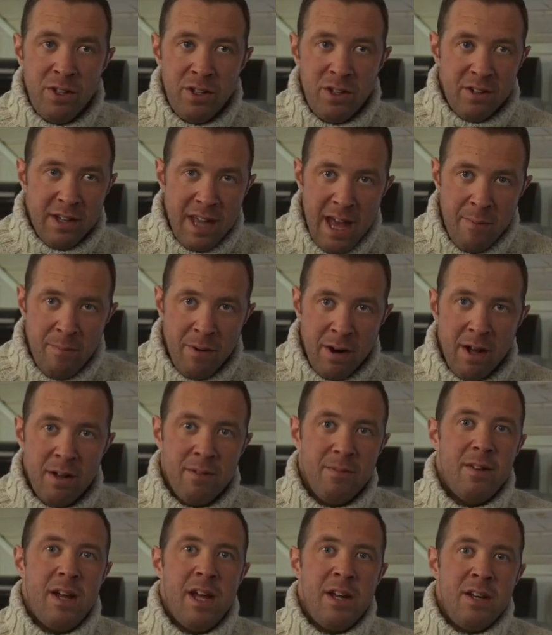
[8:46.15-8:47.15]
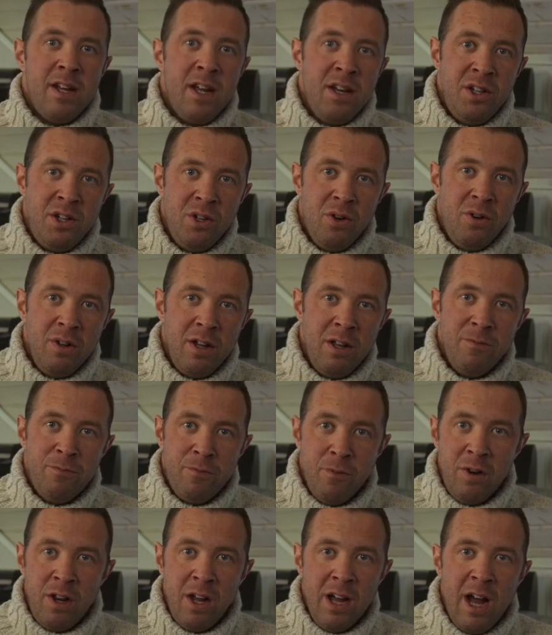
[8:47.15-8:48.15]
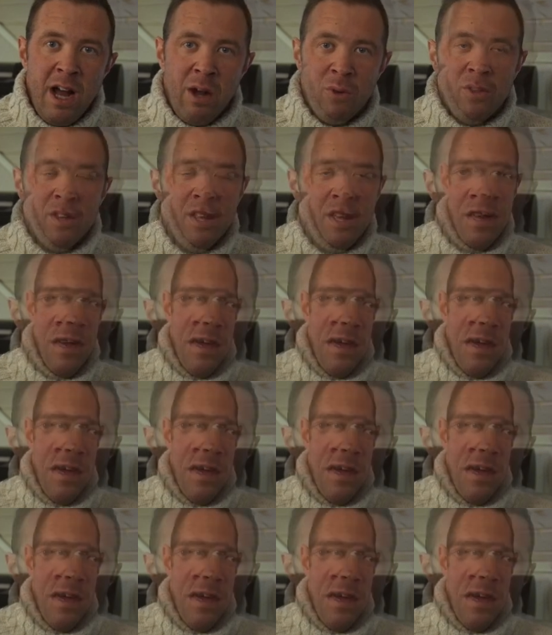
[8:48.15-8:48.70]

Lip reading: with your camera and enjoying fooling out.